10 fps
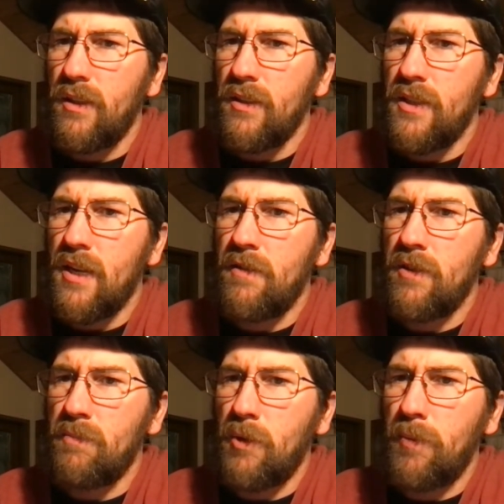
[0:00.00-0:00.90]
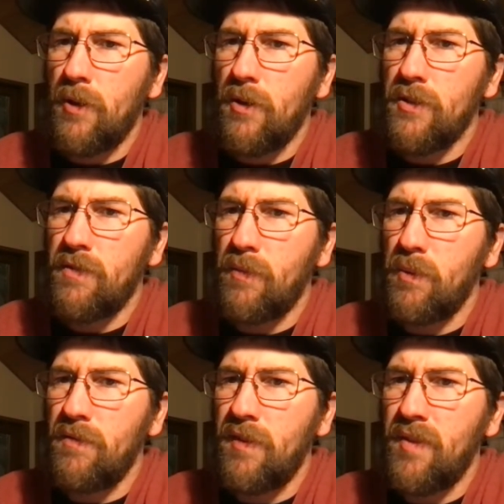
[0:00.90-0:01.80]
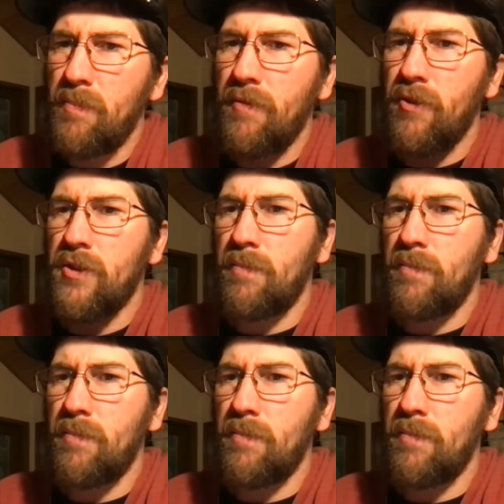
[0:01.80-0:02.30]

Dan Mopar's 5150 prefers the